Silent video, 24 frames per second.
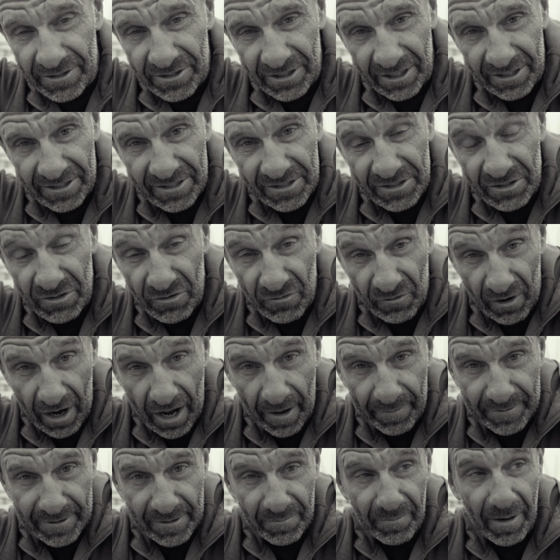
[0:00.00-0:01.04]
just
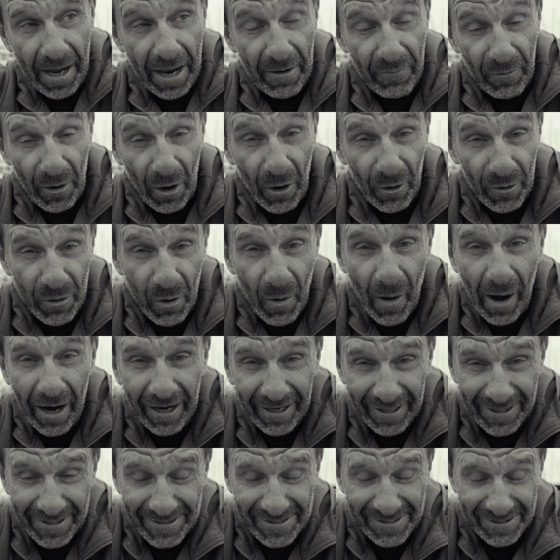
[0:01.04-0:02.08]
dropped my Rode
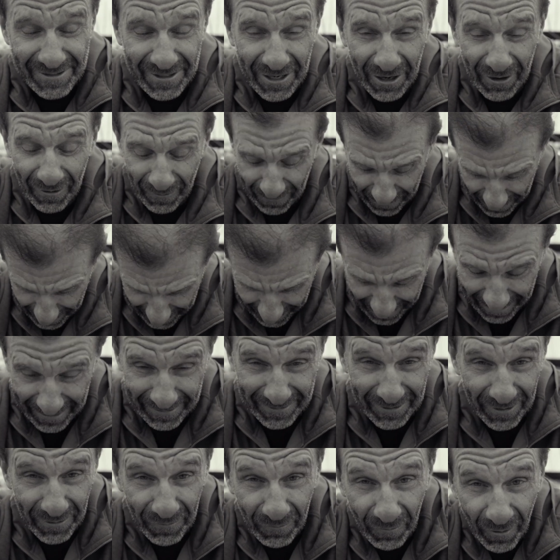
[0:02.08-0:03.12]
Wireless Go
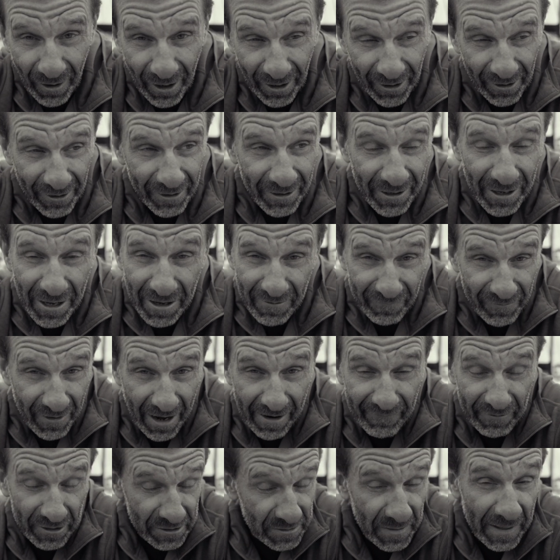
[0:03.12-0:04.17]
into the water
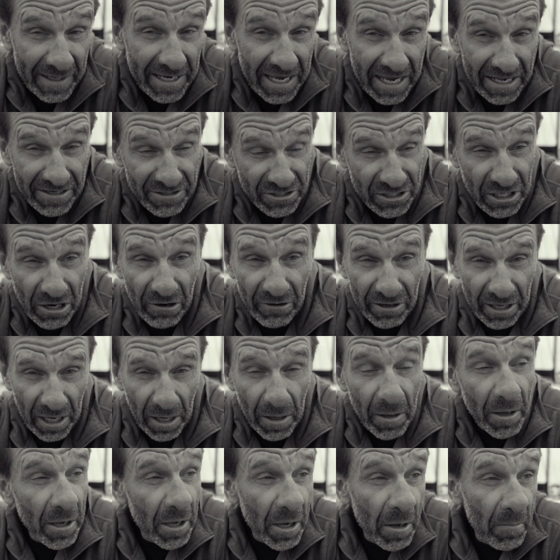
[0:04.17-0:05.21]
forever, so I can't show you.
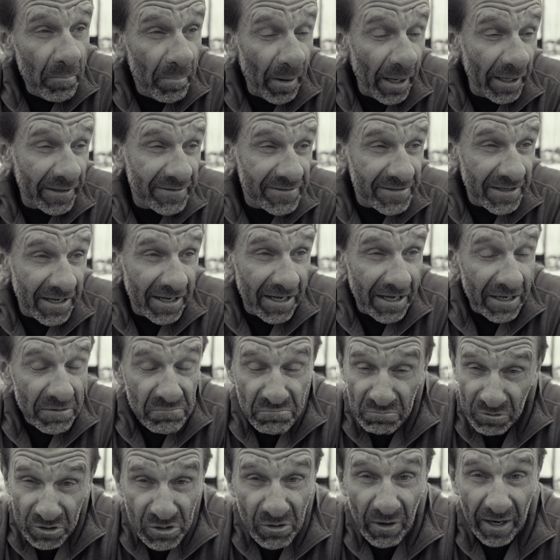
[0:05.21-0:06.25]
But
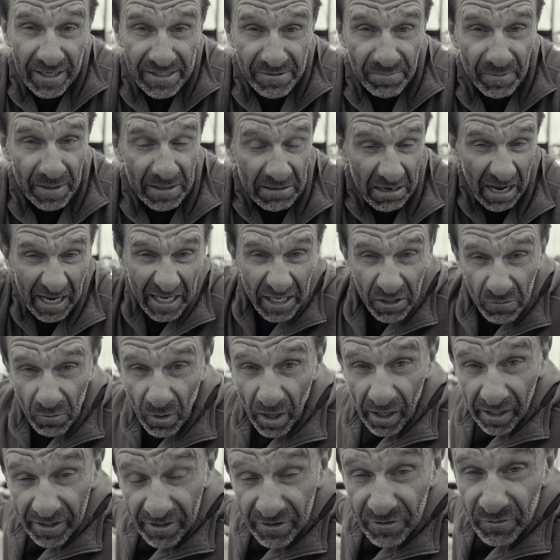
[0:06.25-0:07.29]
trust me, I could
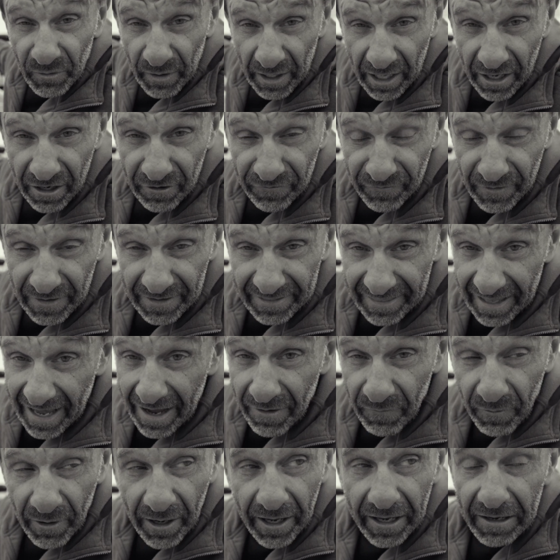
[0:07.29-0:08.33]
walk 300 feet
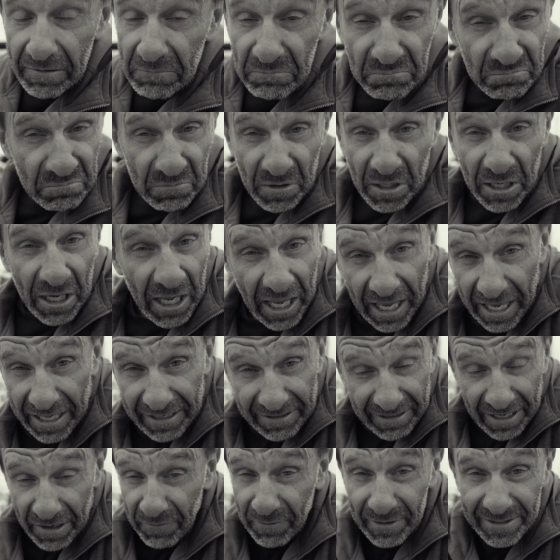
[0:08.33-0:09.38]
that way
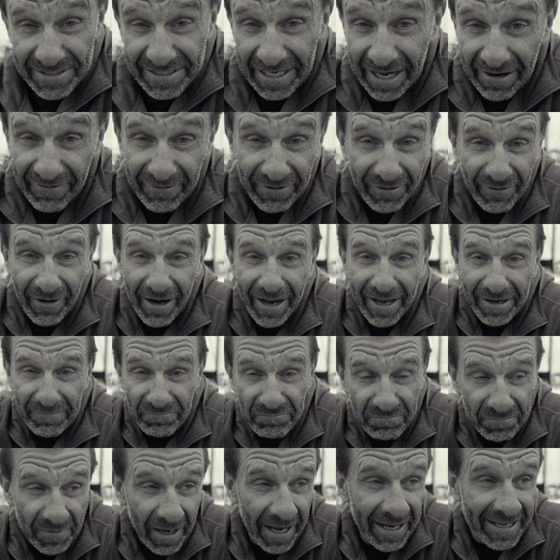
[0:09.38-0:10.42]
and it would sound great.
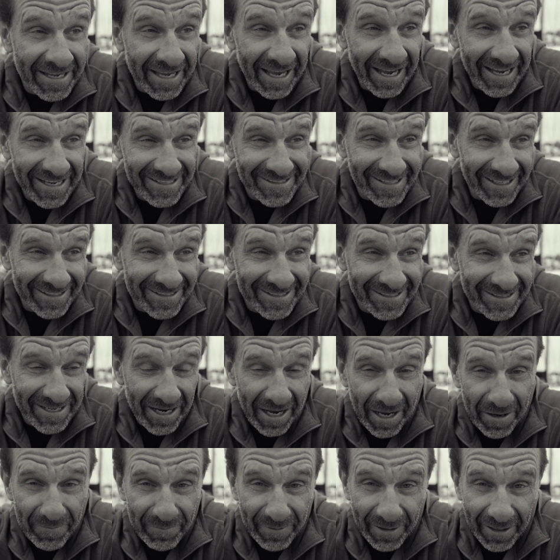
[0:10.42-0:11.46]
I guess it's
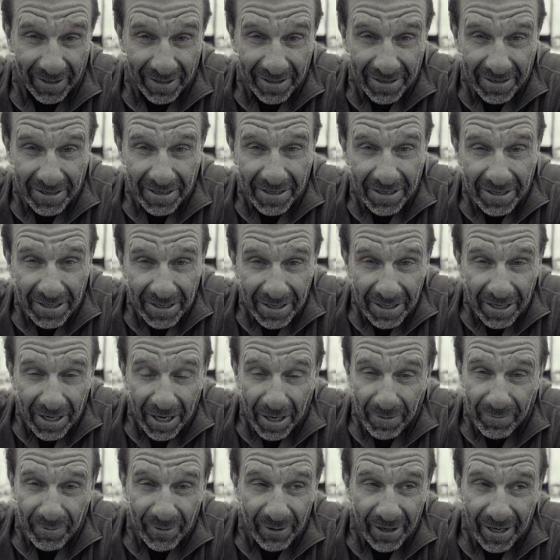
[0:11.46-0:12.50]
time to
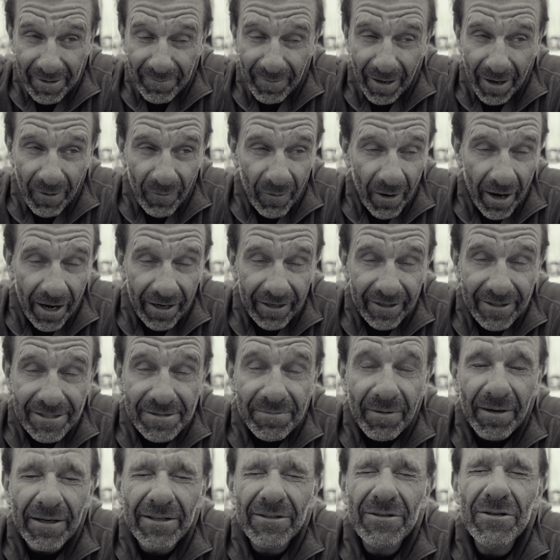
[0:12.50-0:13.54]
upgrade my
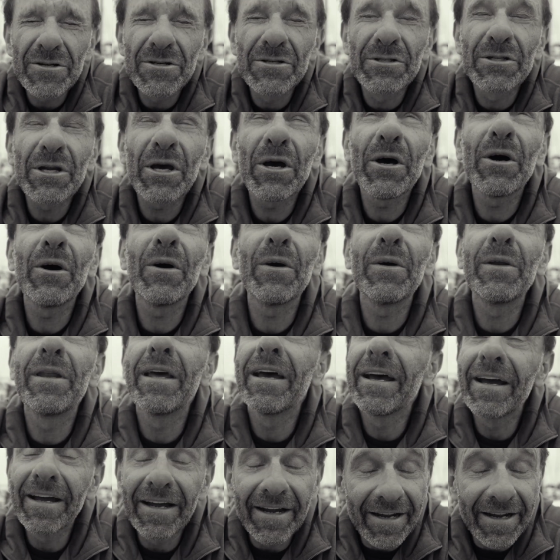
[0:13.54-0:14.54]
wireless mic. Dude,